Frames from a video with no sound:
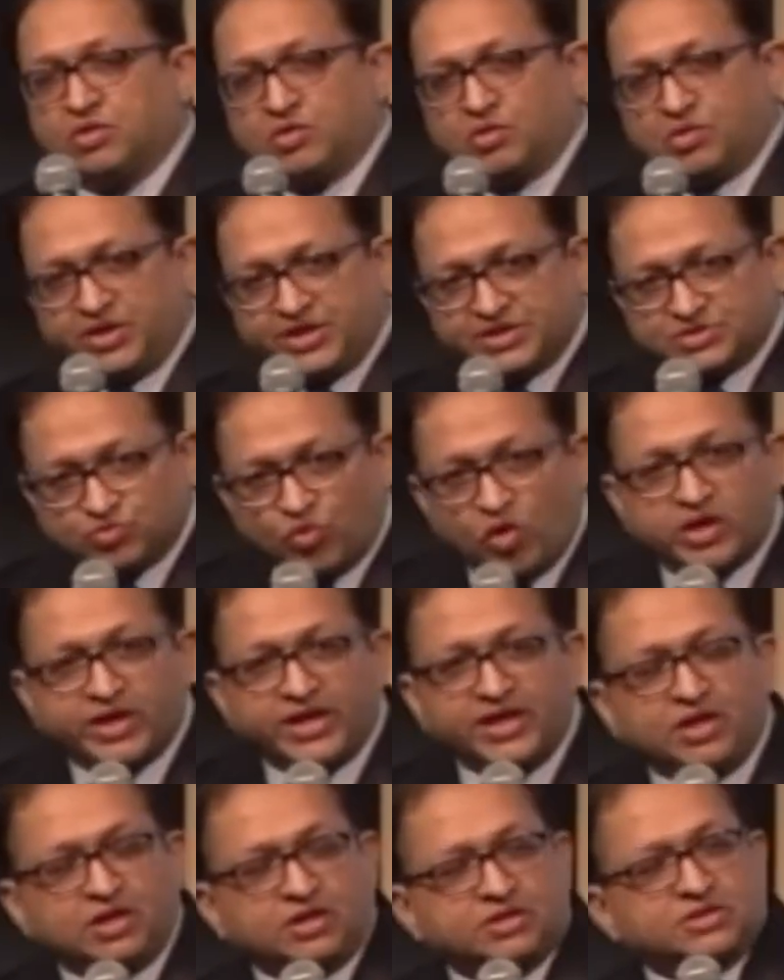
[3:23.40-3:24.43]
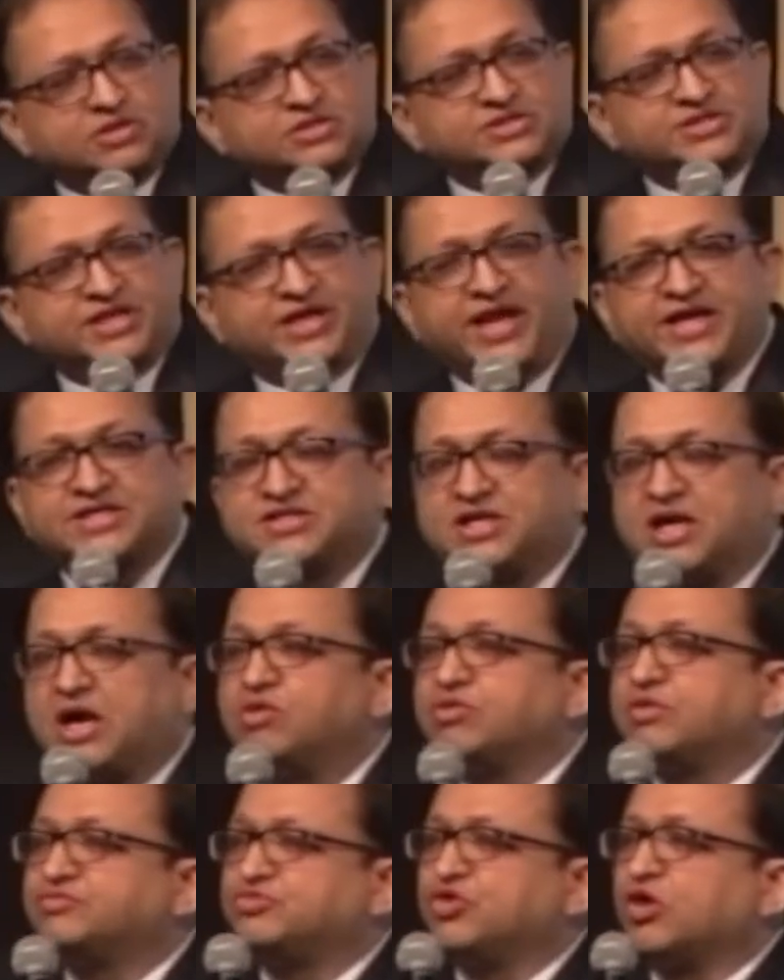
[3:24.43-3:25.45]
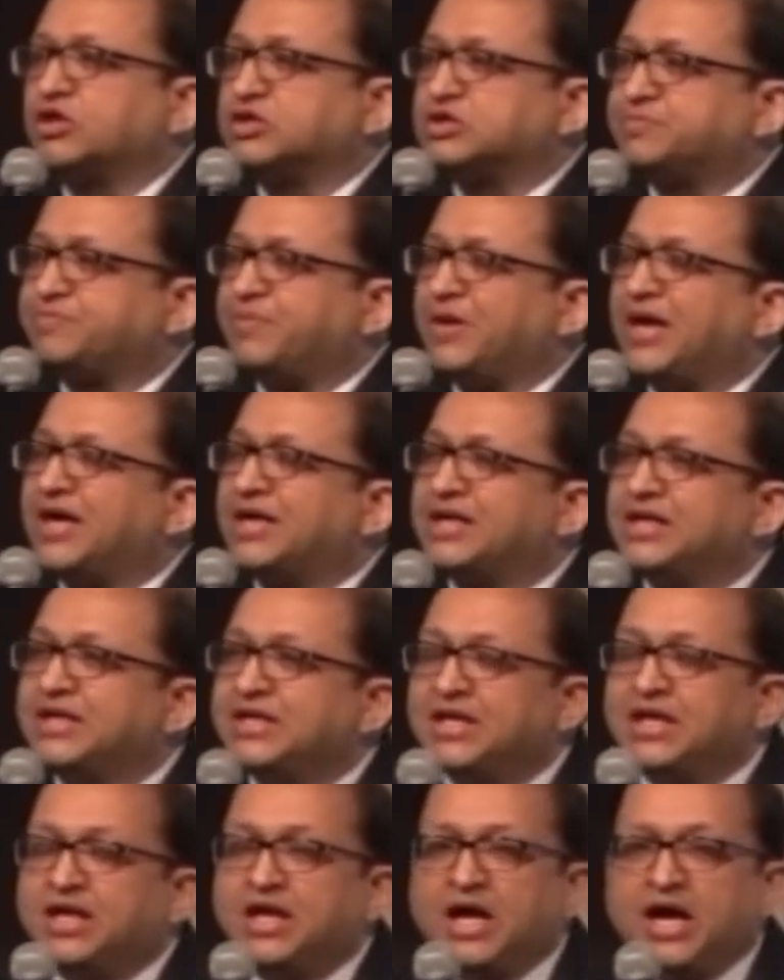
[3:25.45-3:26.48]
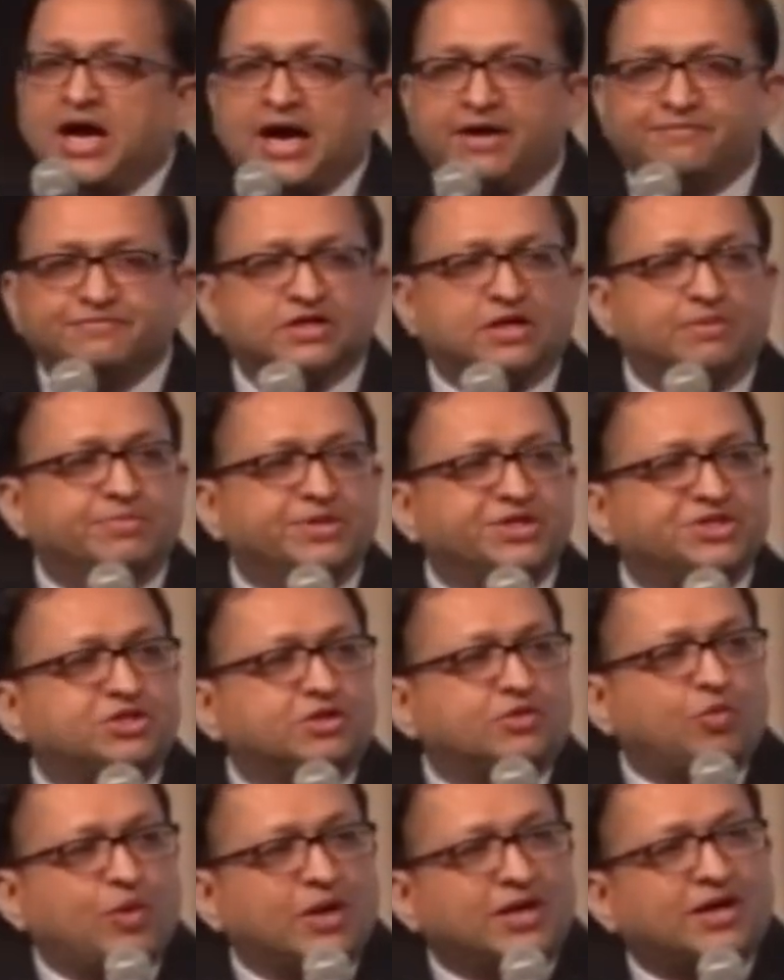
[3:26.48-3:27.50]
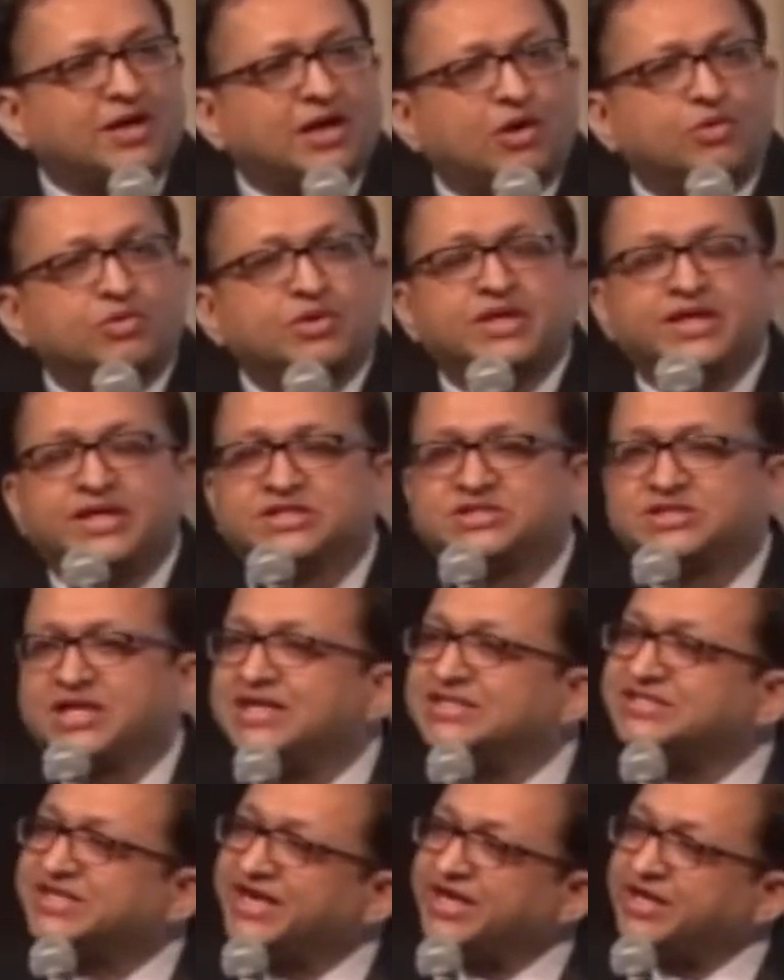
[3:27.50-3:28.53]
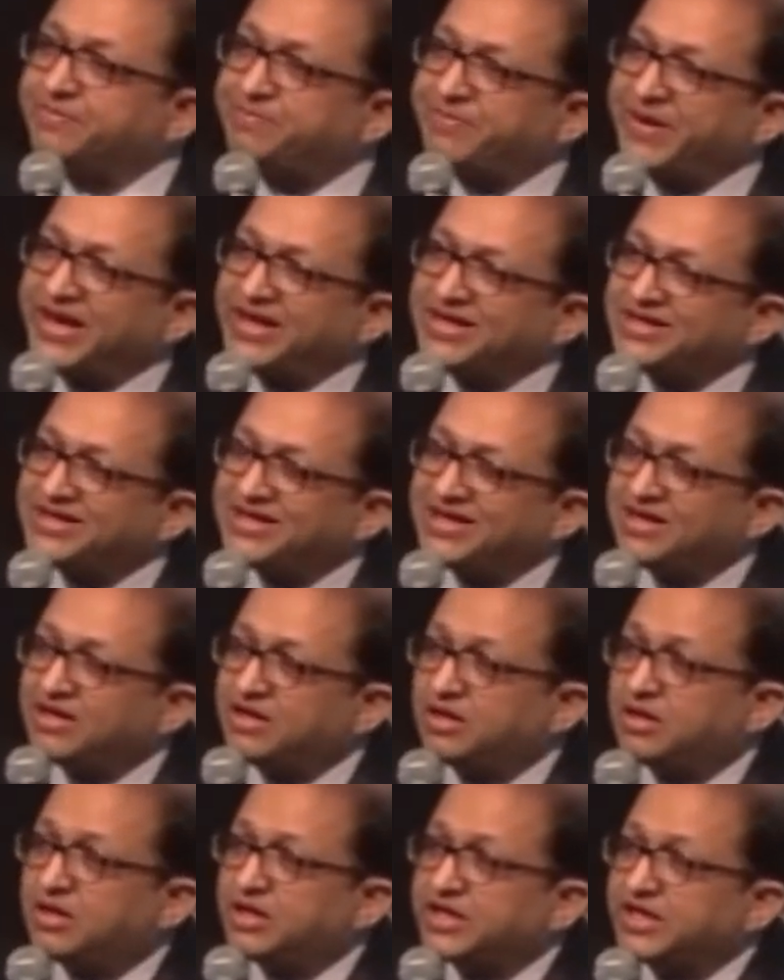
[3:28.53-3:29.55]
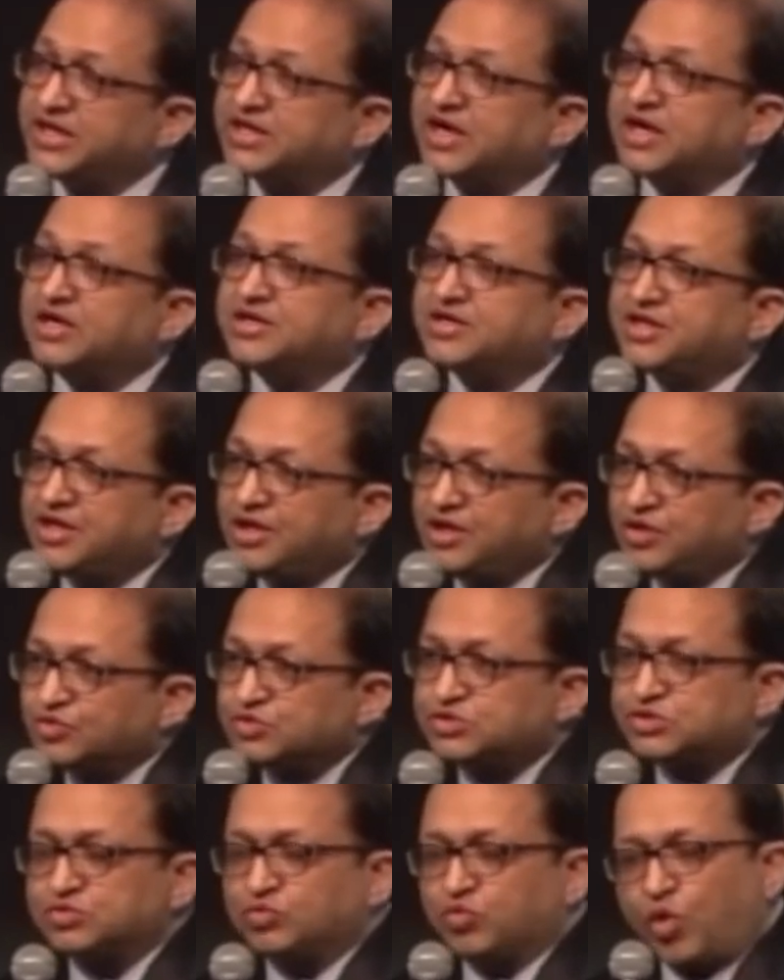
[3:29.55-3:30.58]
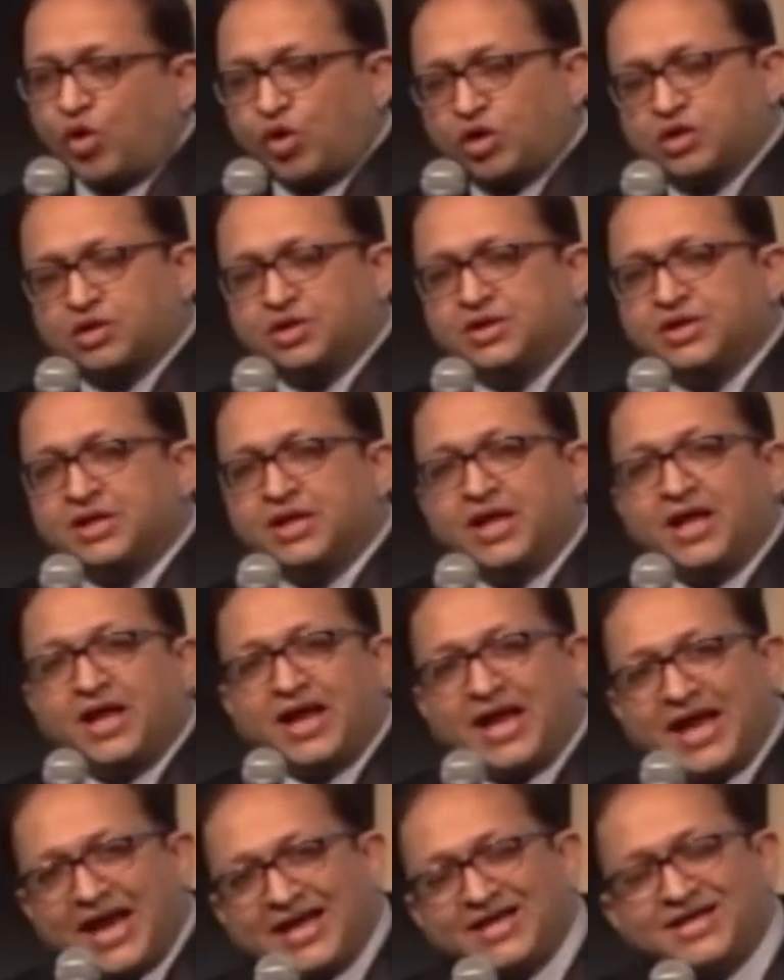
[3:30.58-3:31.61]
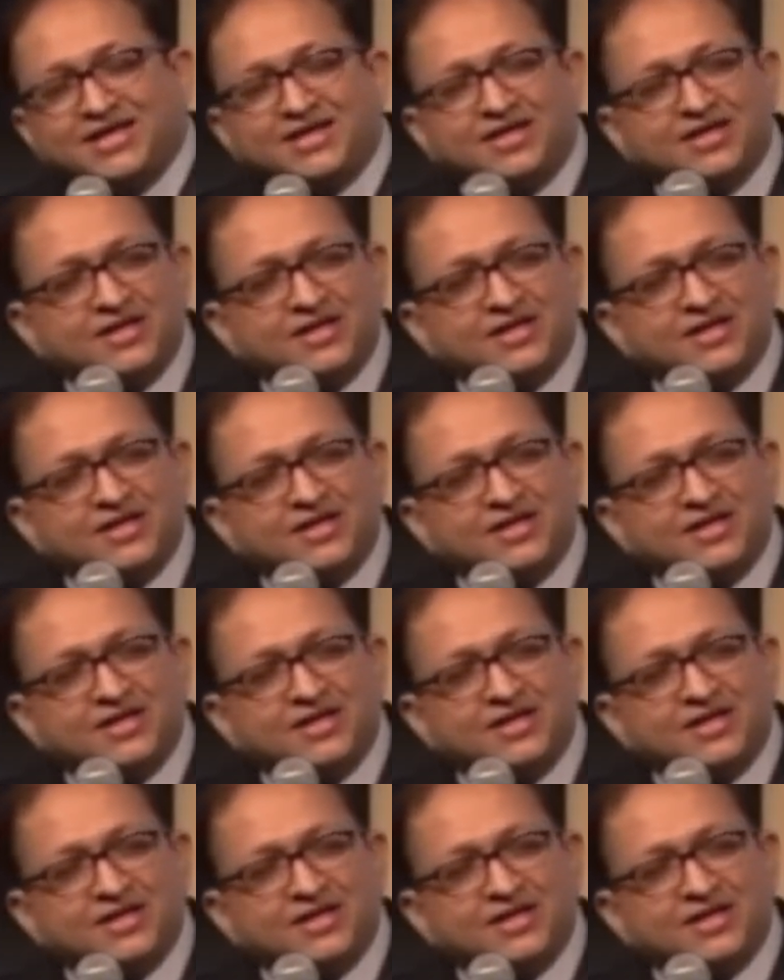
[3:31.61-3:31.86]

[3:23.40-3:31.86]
is walking, say takes a round of Joggers Park. After completion of one round, he starts getting pain. He continues to walk and